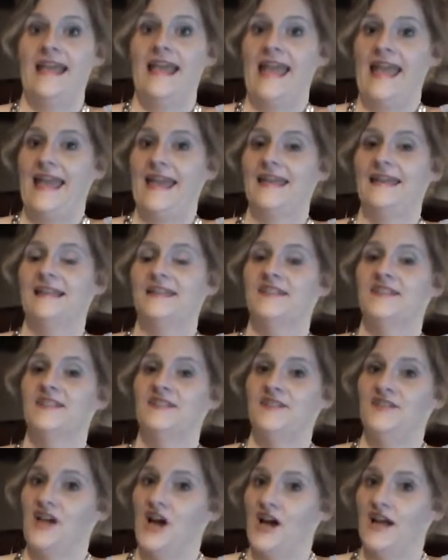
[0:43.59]
and it's
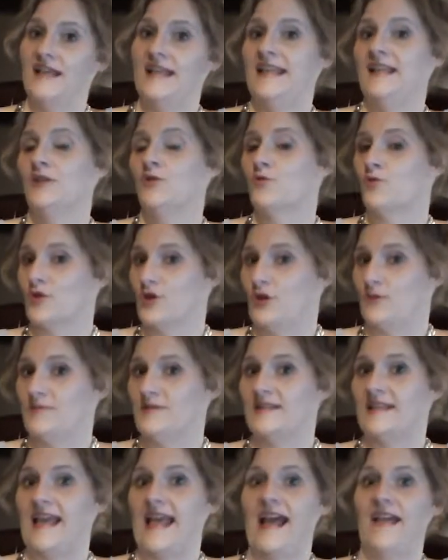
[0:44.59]
done in
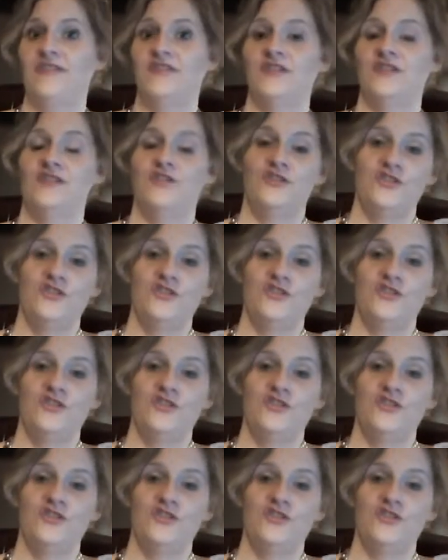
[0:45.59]
groups at the